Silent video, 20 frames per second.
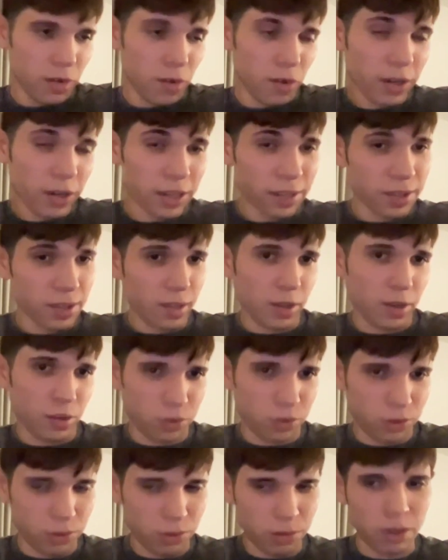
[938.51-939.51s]
ARC is a layer
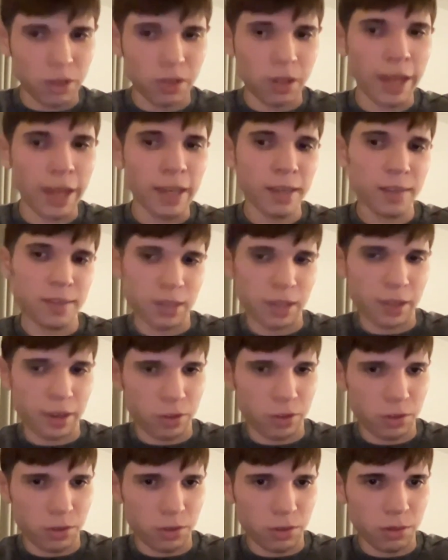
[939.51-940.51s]
2. Lightning is a
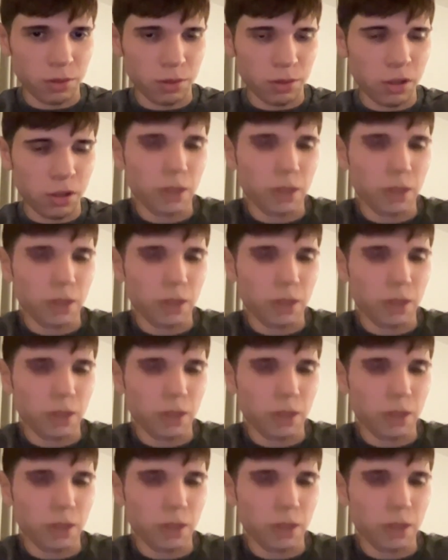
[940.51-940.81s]
layer 2.